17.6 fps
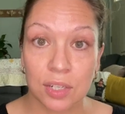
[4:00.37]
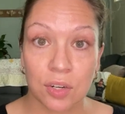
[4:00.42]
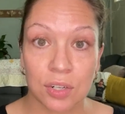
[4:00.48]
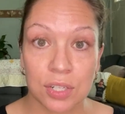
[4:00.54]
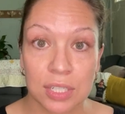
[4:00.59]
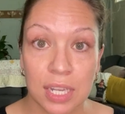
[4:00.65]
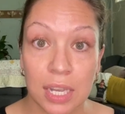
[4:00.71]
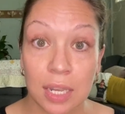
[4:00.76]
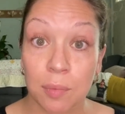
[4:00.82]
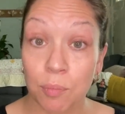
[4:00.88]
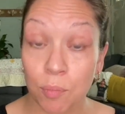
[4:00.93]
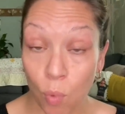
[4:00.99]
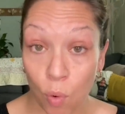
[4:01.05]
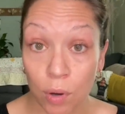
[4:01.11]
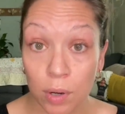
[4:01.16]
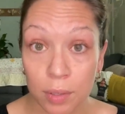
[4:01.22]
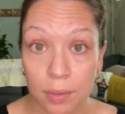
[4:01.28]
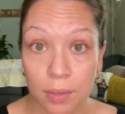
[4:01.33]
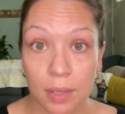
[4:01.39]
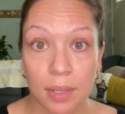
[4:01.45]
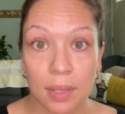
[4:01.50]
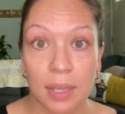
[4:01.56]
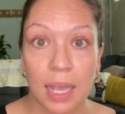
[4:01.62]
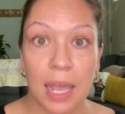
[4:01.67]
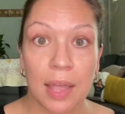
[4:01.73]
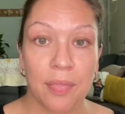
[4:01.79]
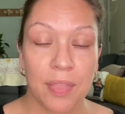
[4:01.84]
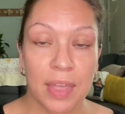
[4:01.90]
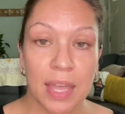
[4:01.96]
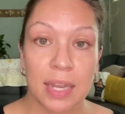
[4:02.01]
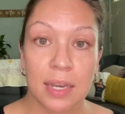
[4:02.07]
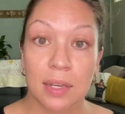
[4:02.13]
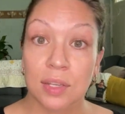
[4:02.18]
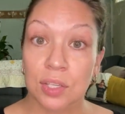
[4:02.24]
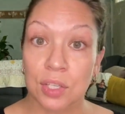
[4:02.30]
your skin more and
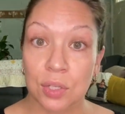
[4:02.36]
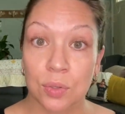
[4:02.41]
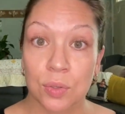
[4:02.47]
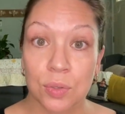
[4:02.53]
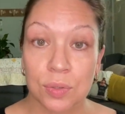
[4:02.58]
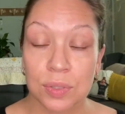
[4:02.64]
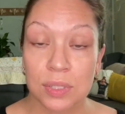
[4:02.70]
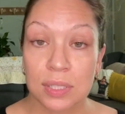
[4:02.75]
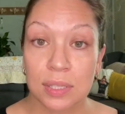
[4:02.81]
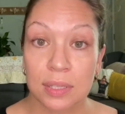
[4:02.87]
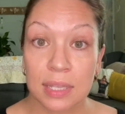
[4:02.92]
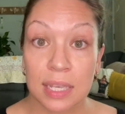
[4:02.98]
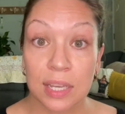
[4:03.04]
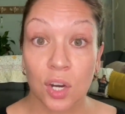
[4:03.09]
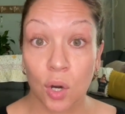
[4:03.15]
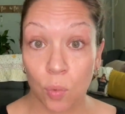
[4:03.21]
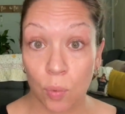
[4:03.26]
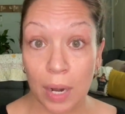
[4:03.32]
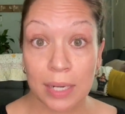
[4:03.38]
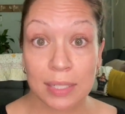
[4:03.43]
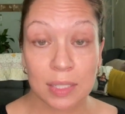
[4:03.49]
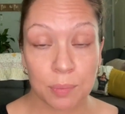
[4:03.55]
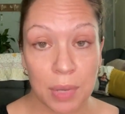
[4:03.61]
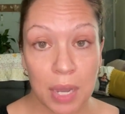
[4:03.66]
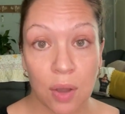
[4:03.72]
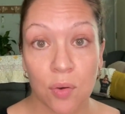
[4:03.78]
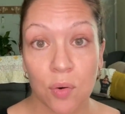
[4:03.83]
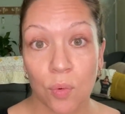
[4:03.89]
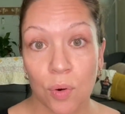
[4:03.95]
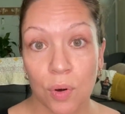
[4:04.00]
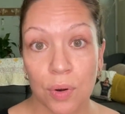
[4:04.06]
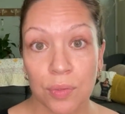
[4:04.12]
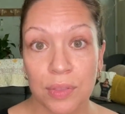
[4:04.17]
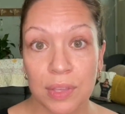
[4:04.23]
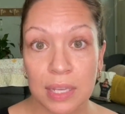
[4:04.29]
then use the correct amount
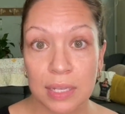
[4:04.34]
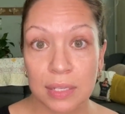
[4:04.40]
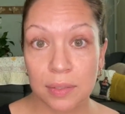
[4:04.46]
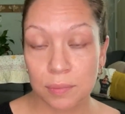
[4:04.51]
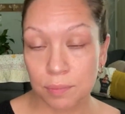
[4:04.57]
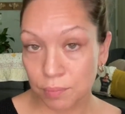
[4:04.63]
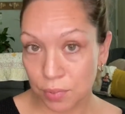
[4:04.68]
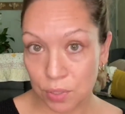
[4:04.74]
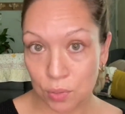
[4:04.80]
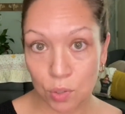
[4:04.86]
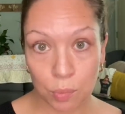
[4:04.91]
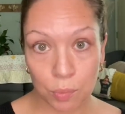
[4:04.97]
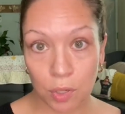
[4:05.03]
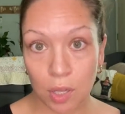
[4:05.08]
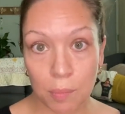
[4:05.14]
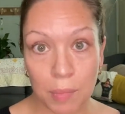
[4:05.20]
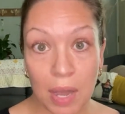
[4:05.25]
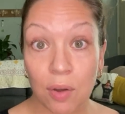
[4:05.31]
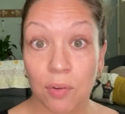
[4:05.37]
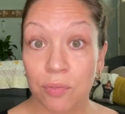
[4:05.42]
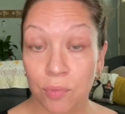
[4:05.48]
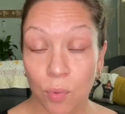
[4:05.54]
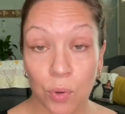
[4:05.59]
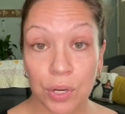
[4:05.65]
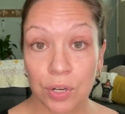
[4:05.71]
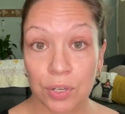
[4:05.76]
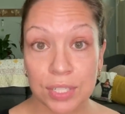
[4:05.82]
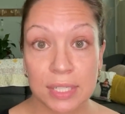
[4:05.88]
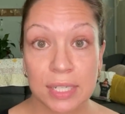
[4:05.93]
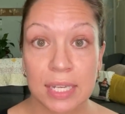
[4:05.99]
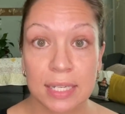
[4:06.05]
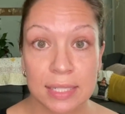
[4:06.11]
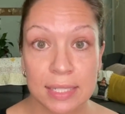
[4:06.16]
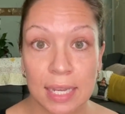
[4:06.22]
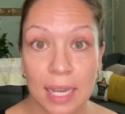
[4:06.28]
or the suitable amount for your
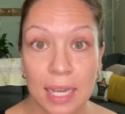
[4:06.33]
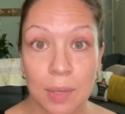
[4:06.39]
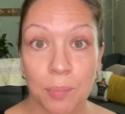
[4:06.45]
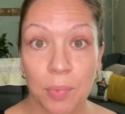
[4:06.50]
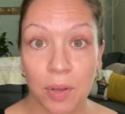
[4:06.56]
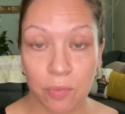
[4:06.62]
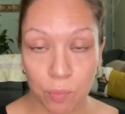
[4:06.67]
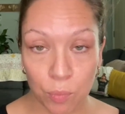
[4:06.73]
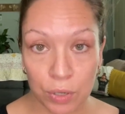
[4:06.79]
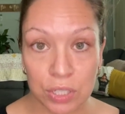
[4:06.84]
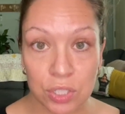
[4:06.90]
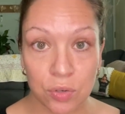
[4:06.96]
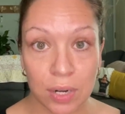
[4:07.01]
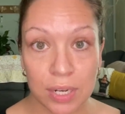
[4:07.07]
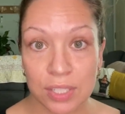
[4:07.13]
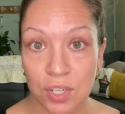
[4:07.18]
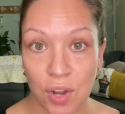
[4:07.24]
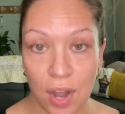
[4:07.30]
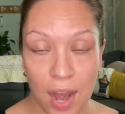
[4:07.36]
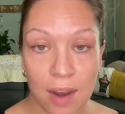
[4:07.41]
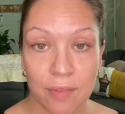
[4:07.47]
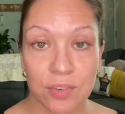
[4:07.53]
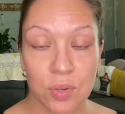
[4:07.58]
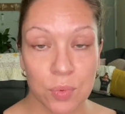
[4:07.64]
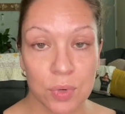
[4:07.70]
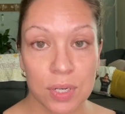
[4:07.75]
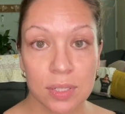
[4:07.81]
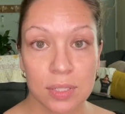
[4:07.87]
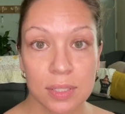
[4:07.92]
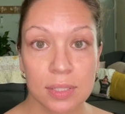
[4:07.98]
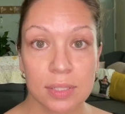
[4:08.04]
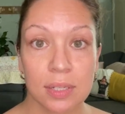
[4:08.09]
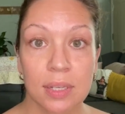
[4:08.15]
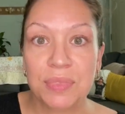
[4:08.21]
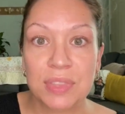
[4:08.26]
skin type of moisturizer
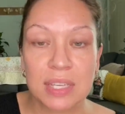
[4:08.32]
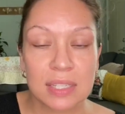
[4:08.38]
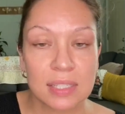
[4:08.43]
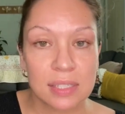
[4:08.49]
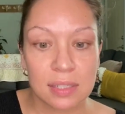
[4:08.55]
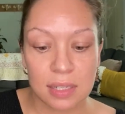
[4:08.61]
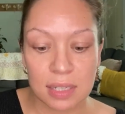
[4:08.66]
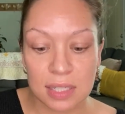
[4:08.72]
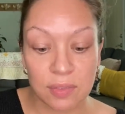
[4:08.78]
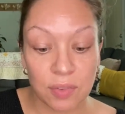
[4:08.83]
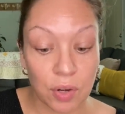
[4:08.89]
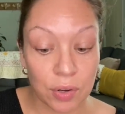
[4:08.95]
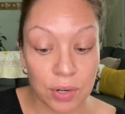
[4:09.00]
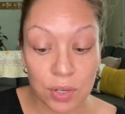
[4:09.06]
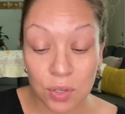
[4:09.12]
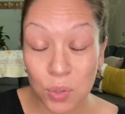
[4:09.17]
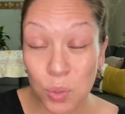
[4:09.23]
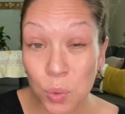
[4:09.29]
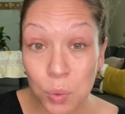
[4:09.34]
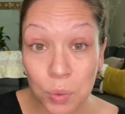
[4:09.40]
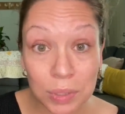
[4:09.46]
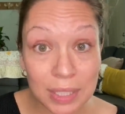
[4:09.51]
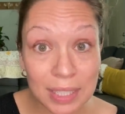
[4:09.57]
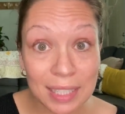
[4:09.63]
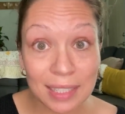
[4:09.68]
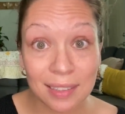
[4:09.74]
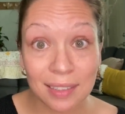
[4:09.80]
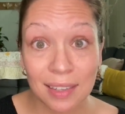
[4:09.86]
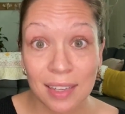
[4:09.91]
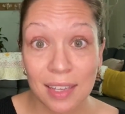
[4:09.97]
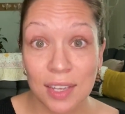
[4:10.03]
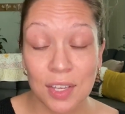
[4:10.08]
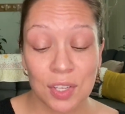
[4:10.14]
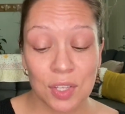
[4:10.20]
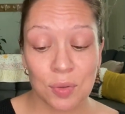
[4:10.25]
afterwards. This is very cooling.
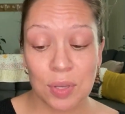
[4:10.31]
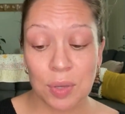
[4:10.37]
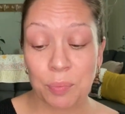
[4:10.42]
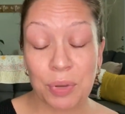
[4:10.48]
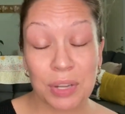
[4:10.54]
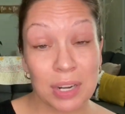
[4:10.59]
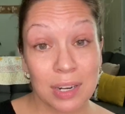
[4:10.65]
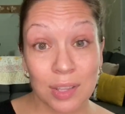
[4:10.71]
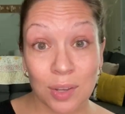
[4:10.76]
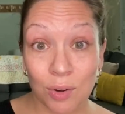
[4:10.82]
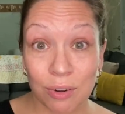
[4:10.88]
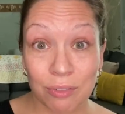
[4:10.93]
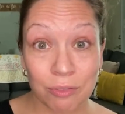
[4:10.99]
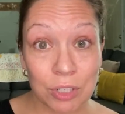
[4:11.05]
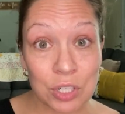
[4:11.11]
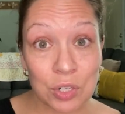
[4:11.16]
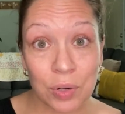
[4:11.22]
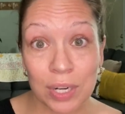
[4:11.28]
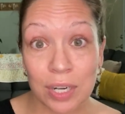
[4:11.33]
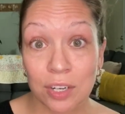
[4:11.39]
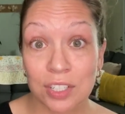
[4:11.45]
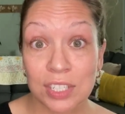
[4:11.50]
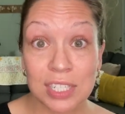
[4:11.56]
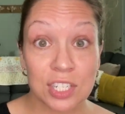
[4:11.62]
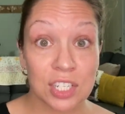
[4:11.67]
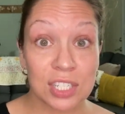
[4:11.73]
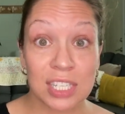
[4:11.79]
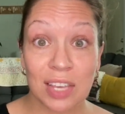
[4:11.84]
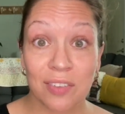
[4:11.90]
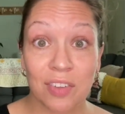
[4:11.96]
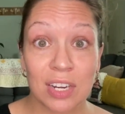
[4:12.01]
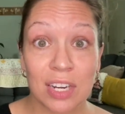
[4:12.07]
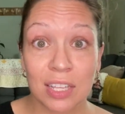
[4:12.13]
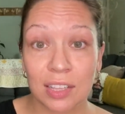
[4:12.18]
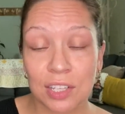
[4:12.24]
You can put it in the refrigerator to just give
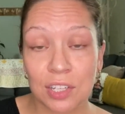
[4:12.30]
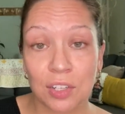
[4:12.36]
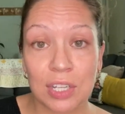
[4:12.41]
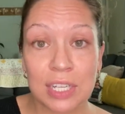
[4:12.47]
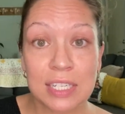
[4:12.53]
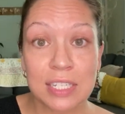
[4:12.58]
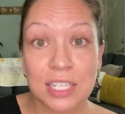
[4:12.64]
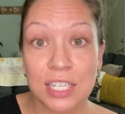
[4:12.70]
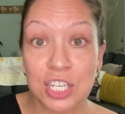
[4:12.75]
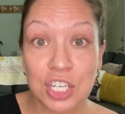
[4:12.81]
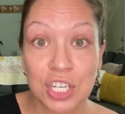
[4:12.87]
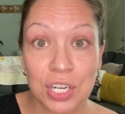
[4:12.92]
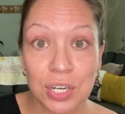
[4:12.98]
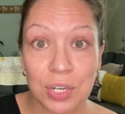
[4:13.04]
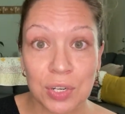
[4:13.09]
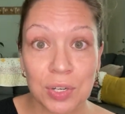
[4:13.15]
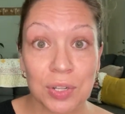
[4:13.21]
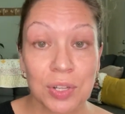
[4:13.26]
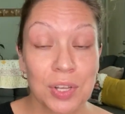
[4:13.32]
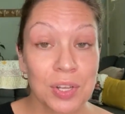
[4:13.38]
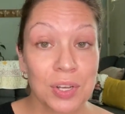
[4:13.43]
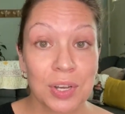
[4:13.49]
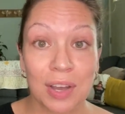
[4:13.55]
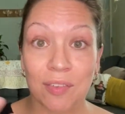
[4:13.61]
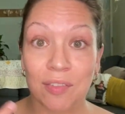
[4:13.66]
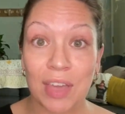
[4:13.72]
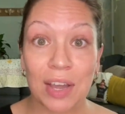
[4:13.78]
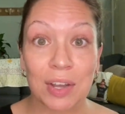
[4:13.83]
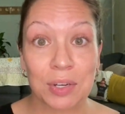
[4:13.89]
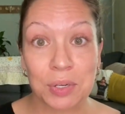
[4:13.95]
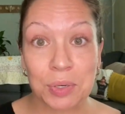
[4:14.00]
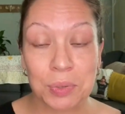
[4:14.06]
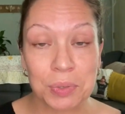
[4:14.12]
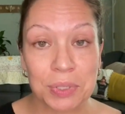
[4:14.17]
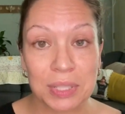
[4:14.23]
it a little additional of that
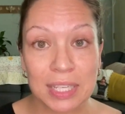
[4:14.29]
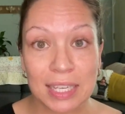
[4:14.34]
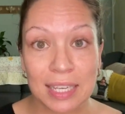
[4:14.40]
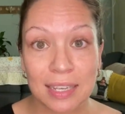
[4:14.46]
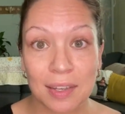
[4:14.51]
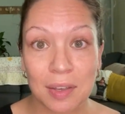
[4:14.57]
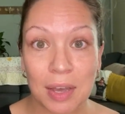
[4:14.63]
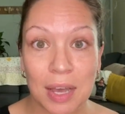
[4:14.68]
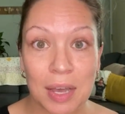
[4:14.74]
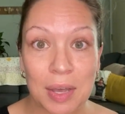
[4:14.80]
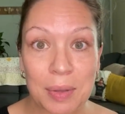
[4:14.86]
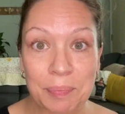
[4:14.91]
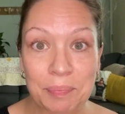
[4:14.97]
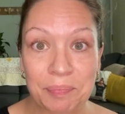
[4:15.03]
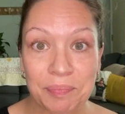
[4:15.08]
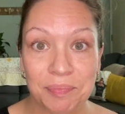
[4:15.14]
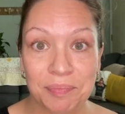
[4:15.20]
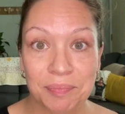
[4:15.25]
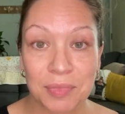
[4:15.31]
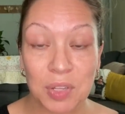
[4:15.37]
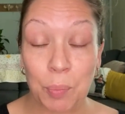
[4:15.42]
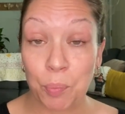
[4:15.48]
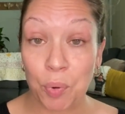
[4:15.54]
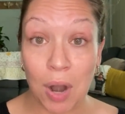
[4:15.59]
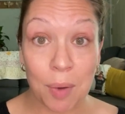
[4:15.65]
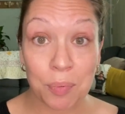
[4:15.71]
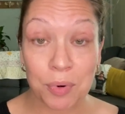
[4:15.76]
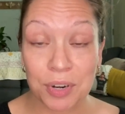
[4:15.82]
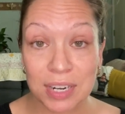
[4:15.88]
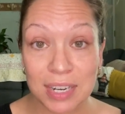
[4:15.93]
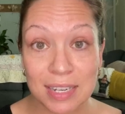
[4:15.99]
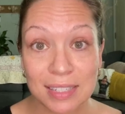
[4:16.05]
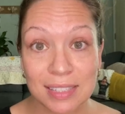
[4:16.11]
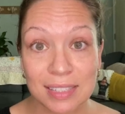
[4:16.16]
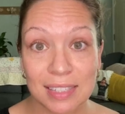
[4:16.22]
cooling um,
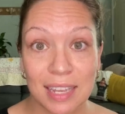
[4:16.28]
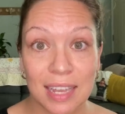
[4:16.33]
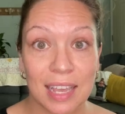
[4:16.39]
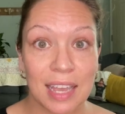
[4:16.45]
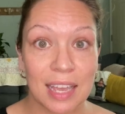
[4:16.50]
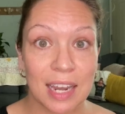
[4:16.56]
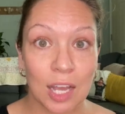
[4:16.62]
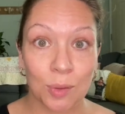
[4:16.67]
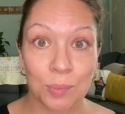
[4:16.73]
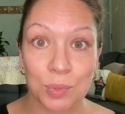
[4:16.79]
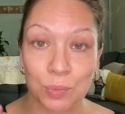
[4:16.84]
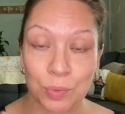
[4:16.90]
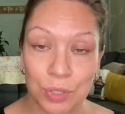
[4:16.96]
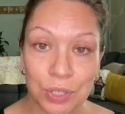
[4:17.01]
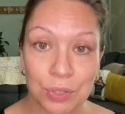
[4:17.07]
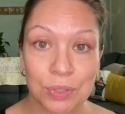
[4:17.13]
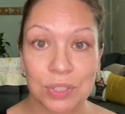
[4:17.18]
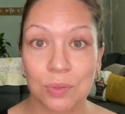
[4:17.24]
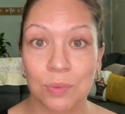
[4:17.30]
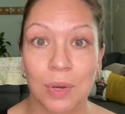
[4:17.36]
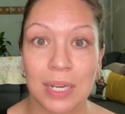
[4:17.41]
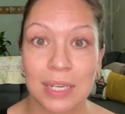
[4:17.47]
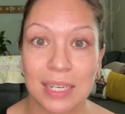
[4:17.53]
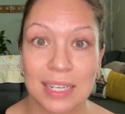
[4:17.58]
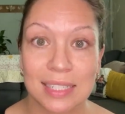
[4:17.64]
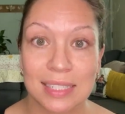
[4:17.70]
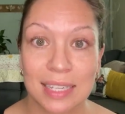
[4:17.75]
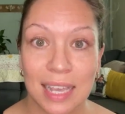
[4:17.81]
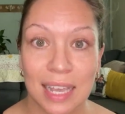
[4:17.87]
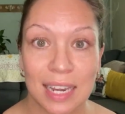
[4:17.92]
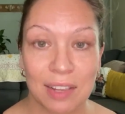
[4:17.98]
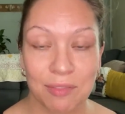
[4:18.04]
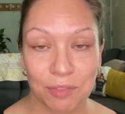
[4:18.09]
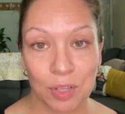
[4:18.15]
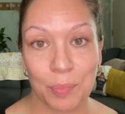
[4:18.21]
properties and helps reduce the redness and
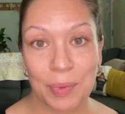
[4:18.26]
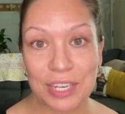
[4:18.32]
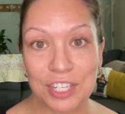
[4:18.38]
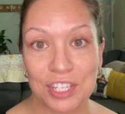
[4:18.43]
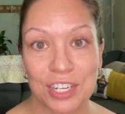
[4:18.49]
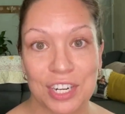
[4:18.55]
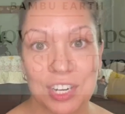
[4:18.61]
inflammation